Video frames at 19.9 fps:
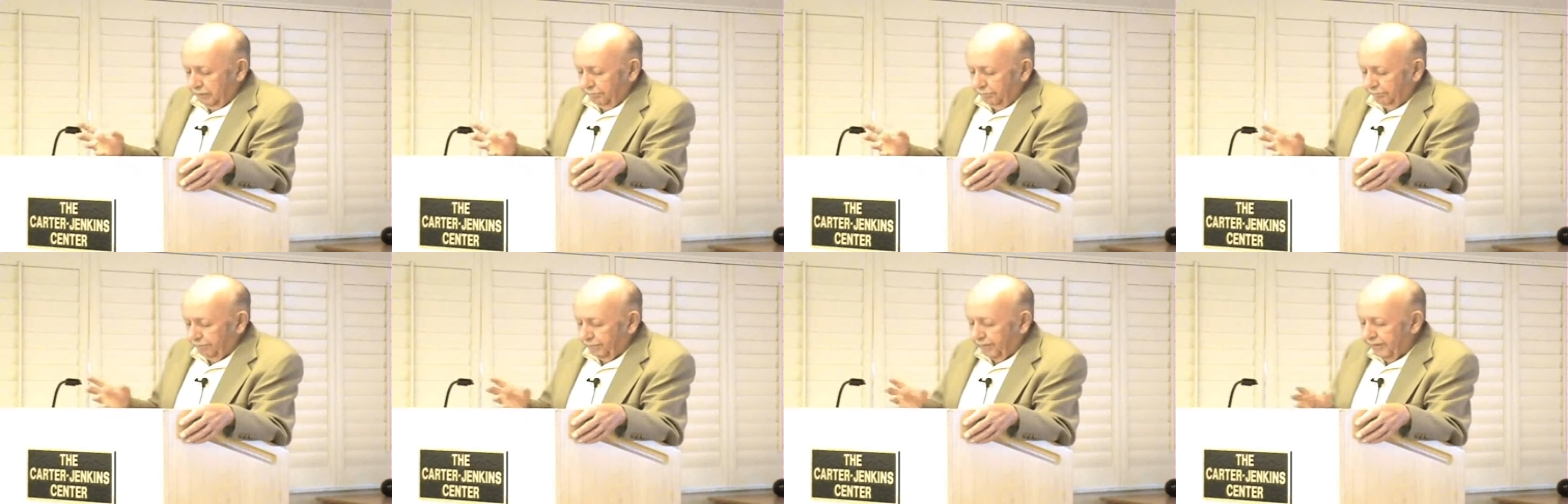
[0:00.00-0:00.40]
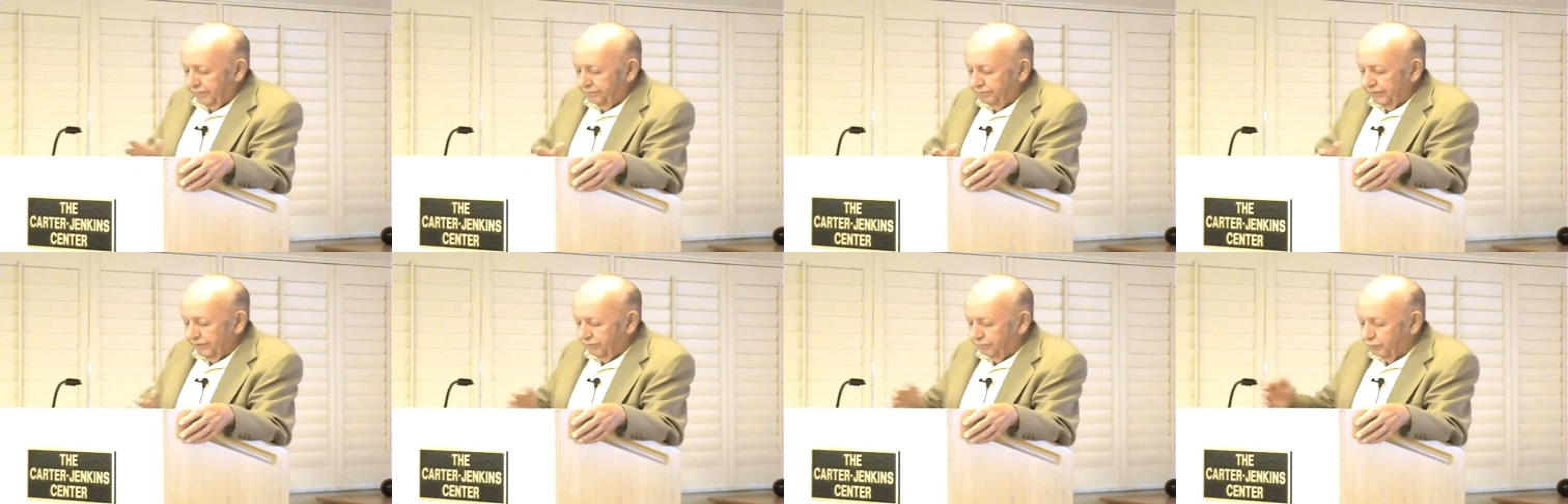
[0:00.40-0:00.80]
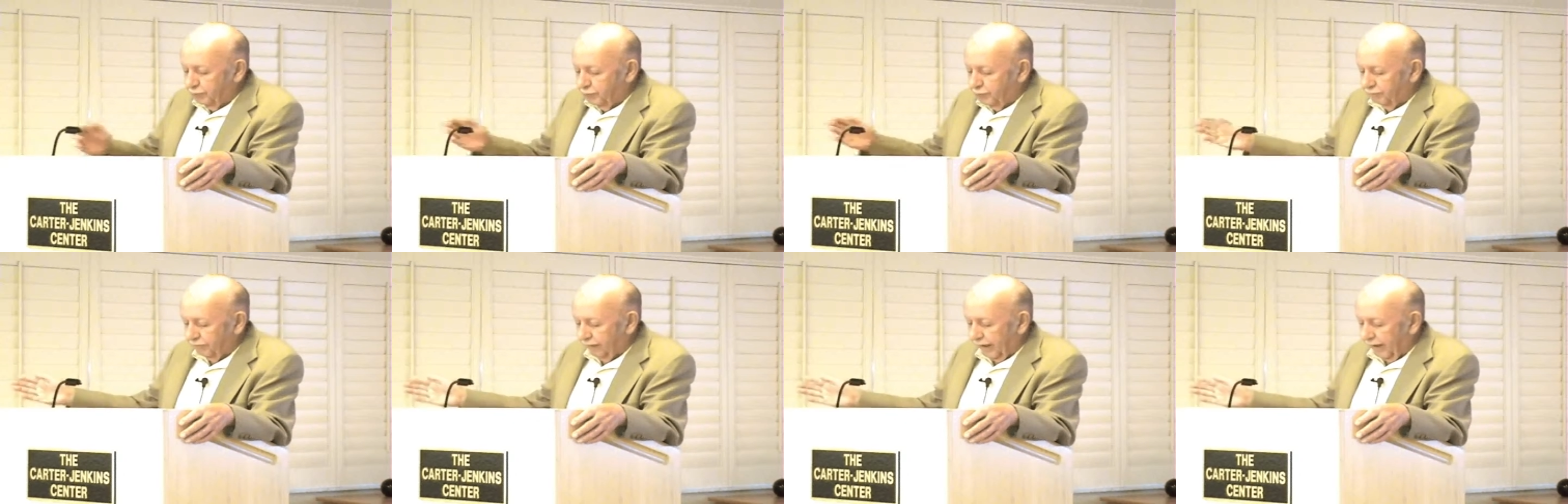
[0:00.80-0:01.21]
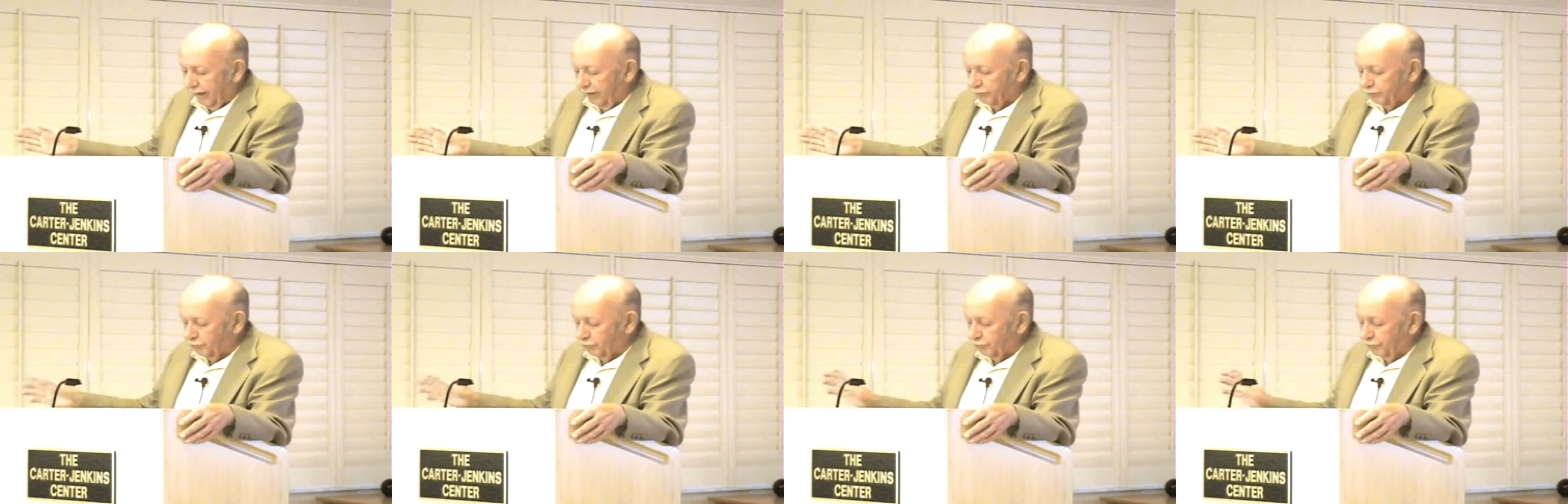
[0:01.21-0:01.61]
may be moved
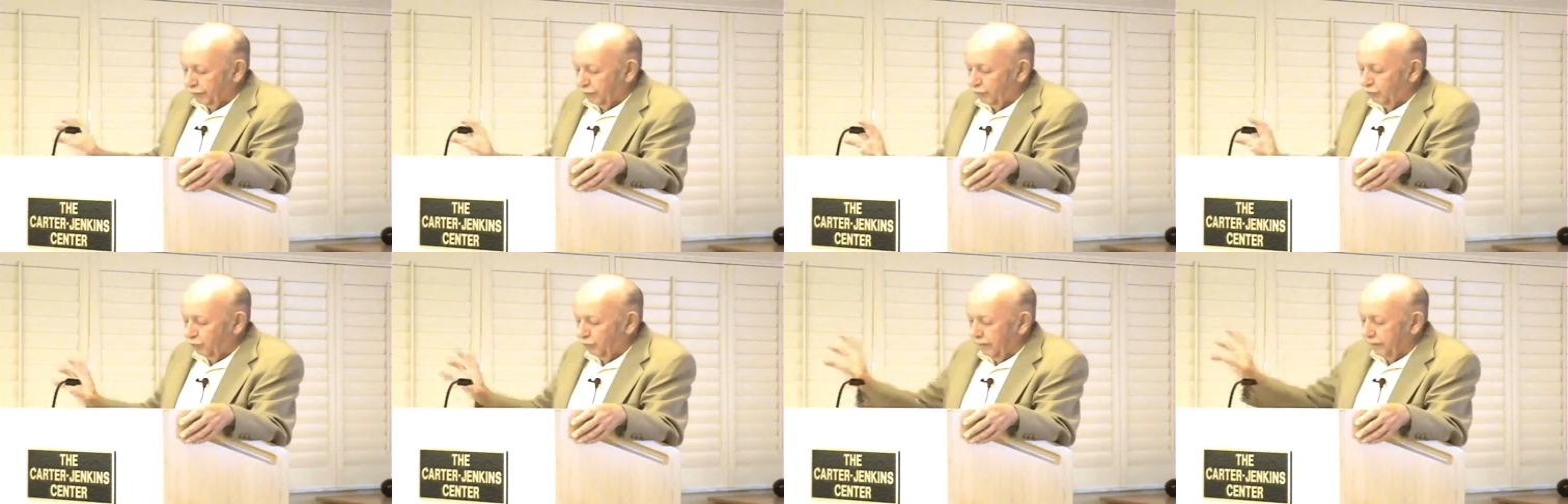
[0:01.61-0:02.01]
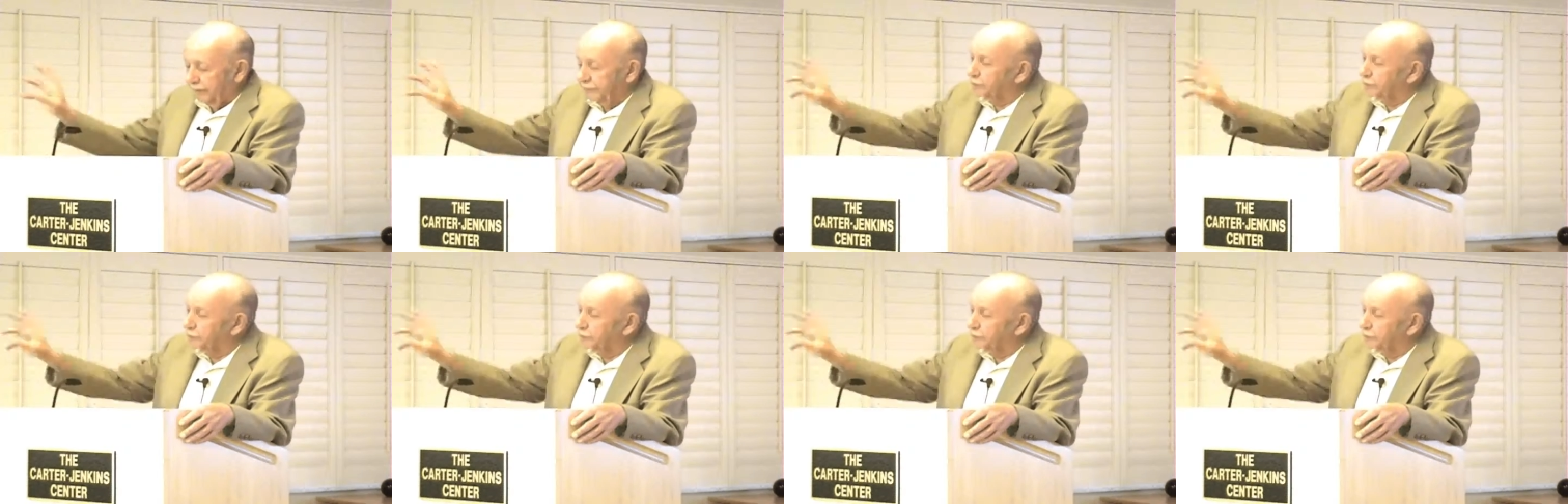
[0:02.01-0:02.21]
out of the way